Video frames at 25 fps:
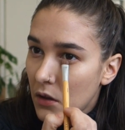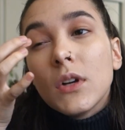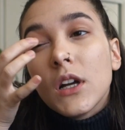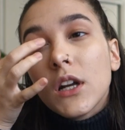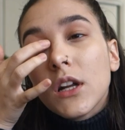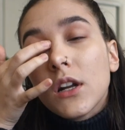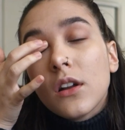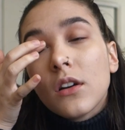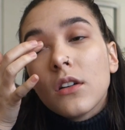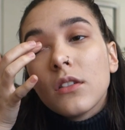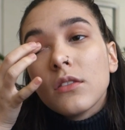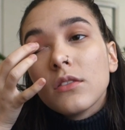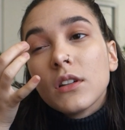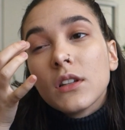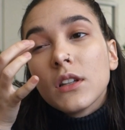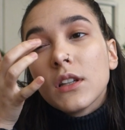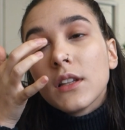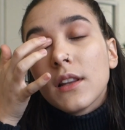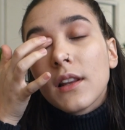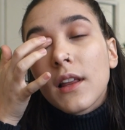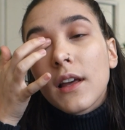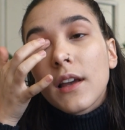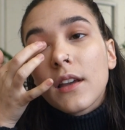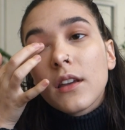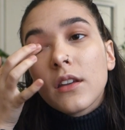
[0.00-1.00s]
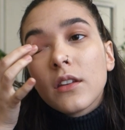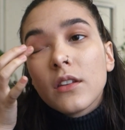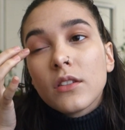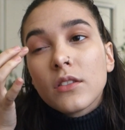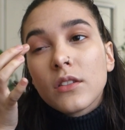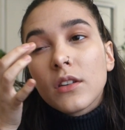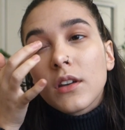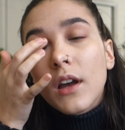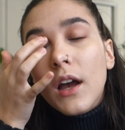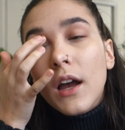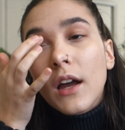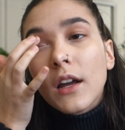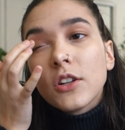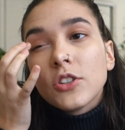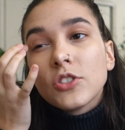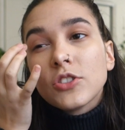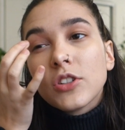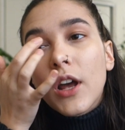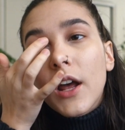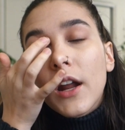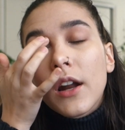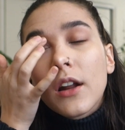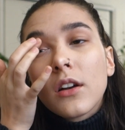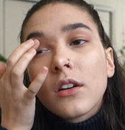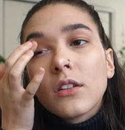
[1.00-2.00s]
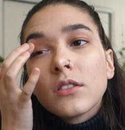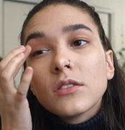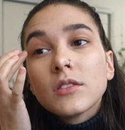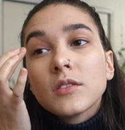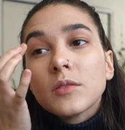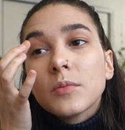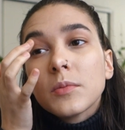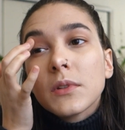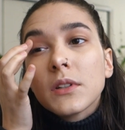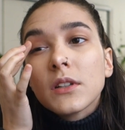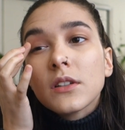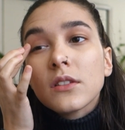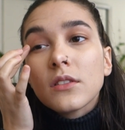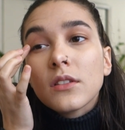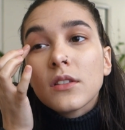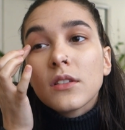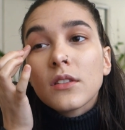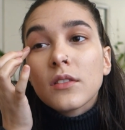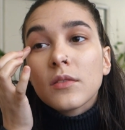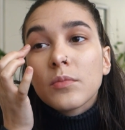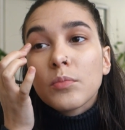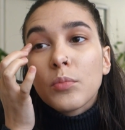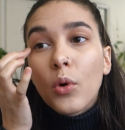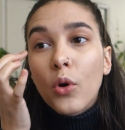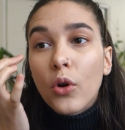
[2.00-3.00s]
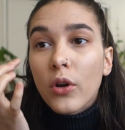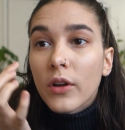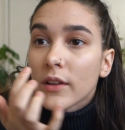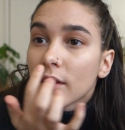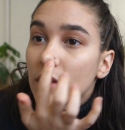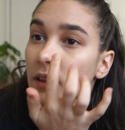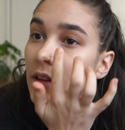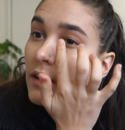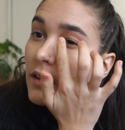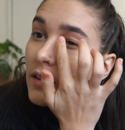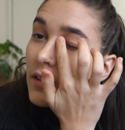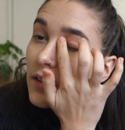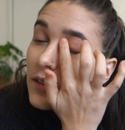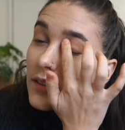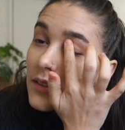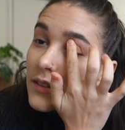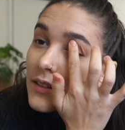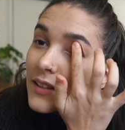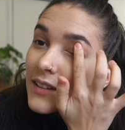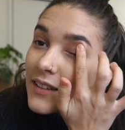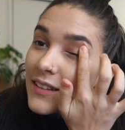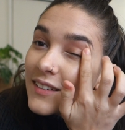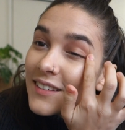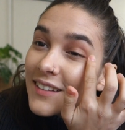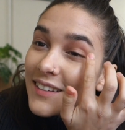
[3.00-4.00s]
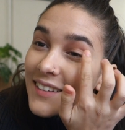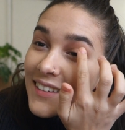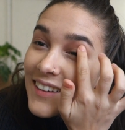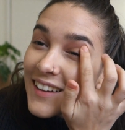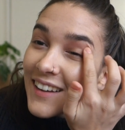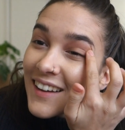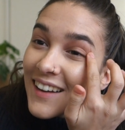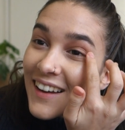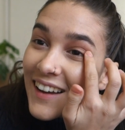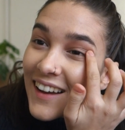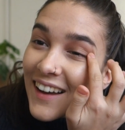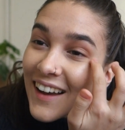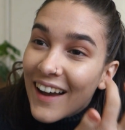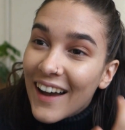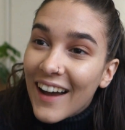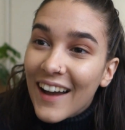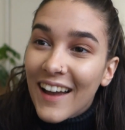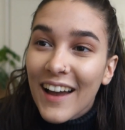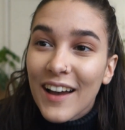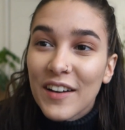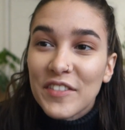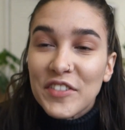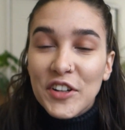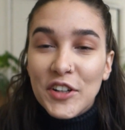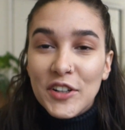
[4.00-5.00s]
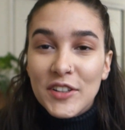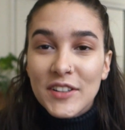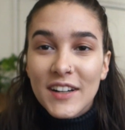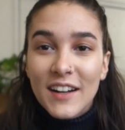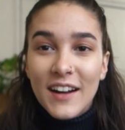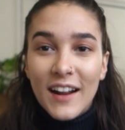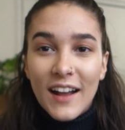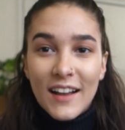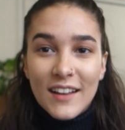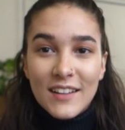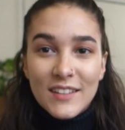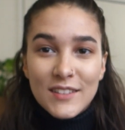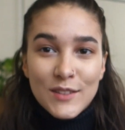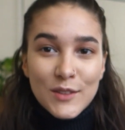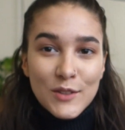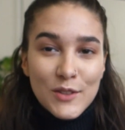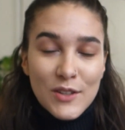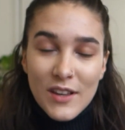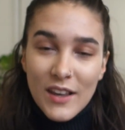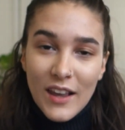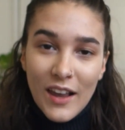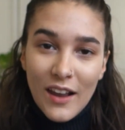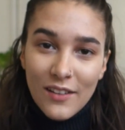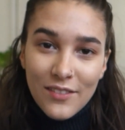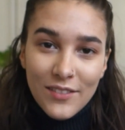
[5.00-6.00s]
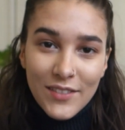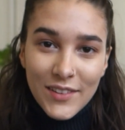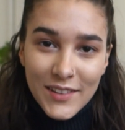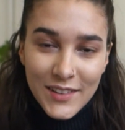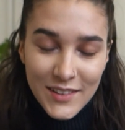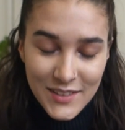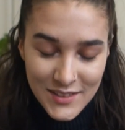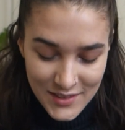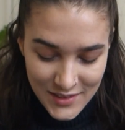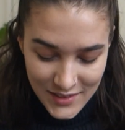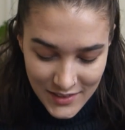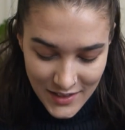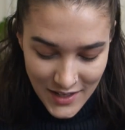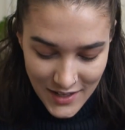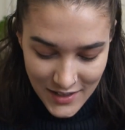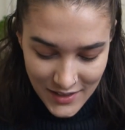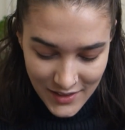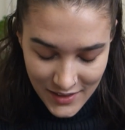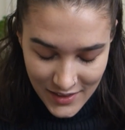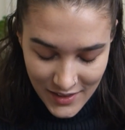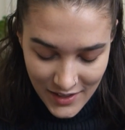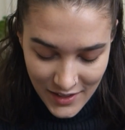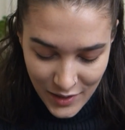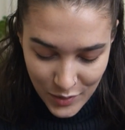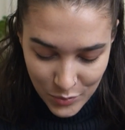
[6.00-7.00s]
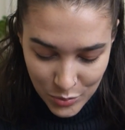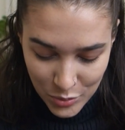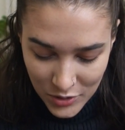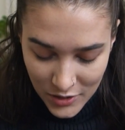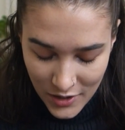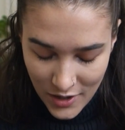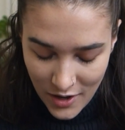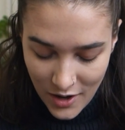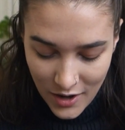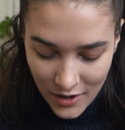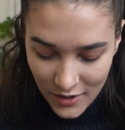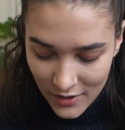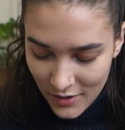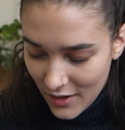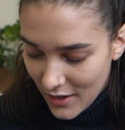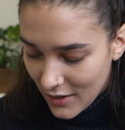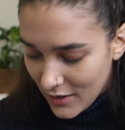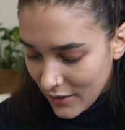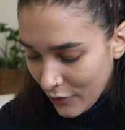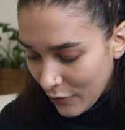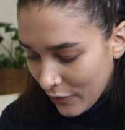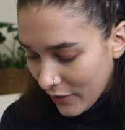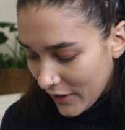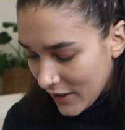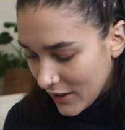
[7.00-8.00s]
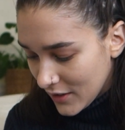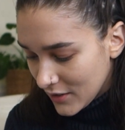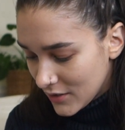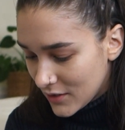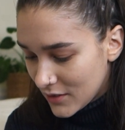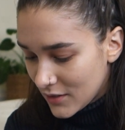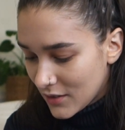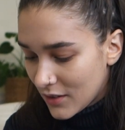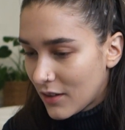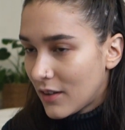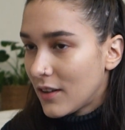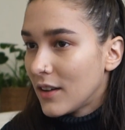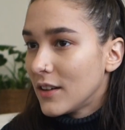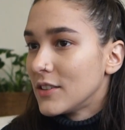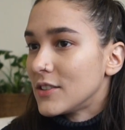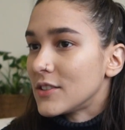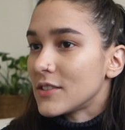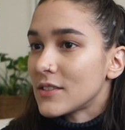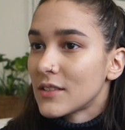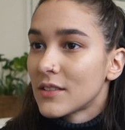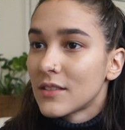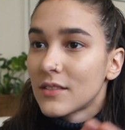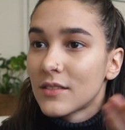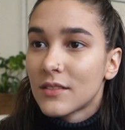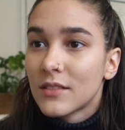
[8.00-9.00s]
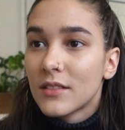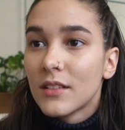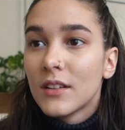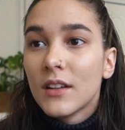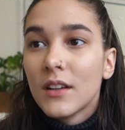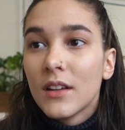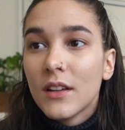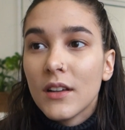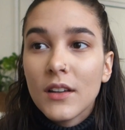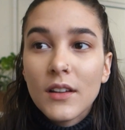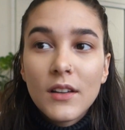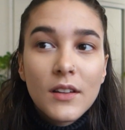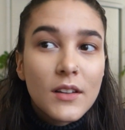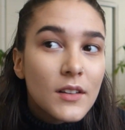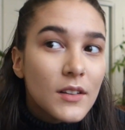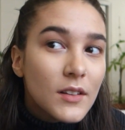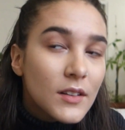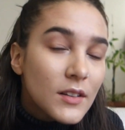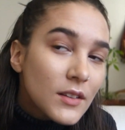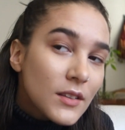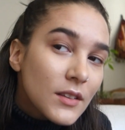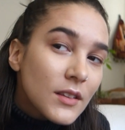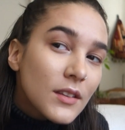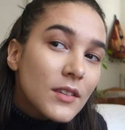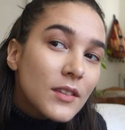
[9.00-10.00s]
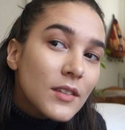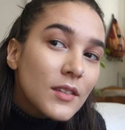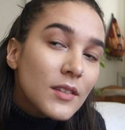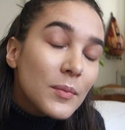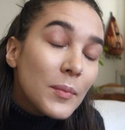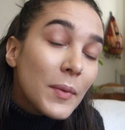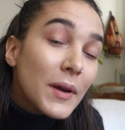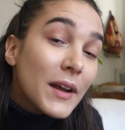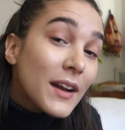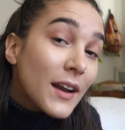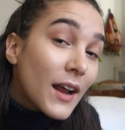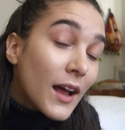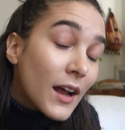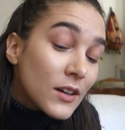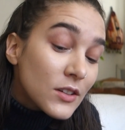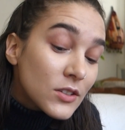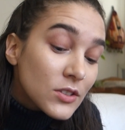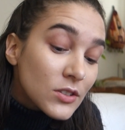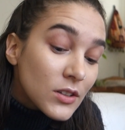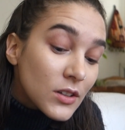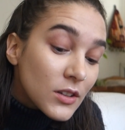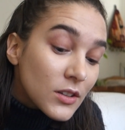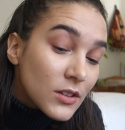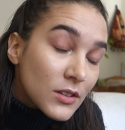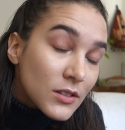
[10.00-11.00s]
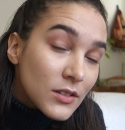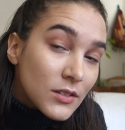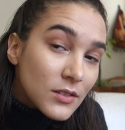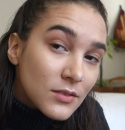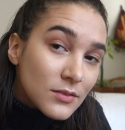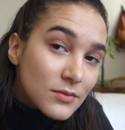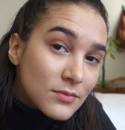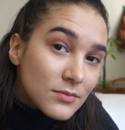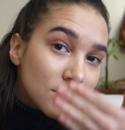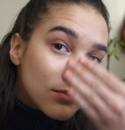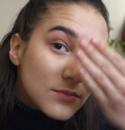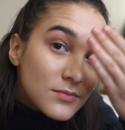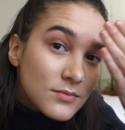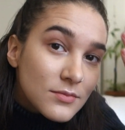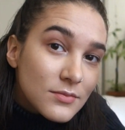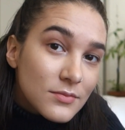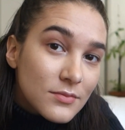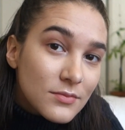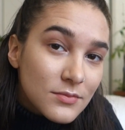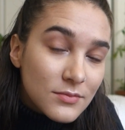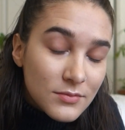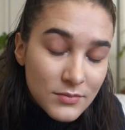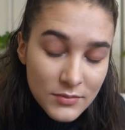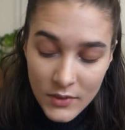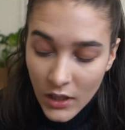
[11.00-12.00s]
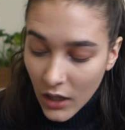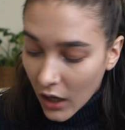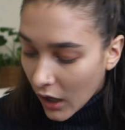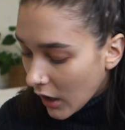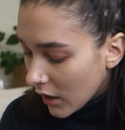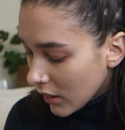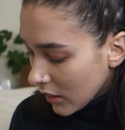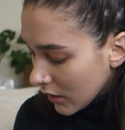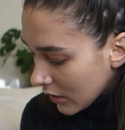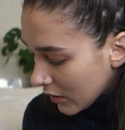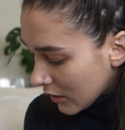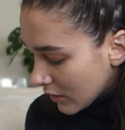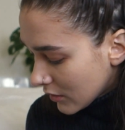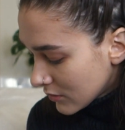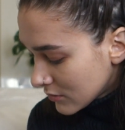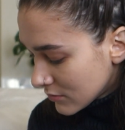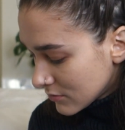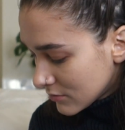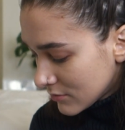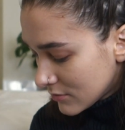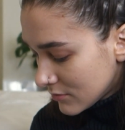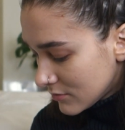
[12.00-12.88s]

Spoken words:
I don't really like using eyeshadow just because it's pointless. I have hooded eyes, so you can't really see anything I put on anyway, so this is my natural color.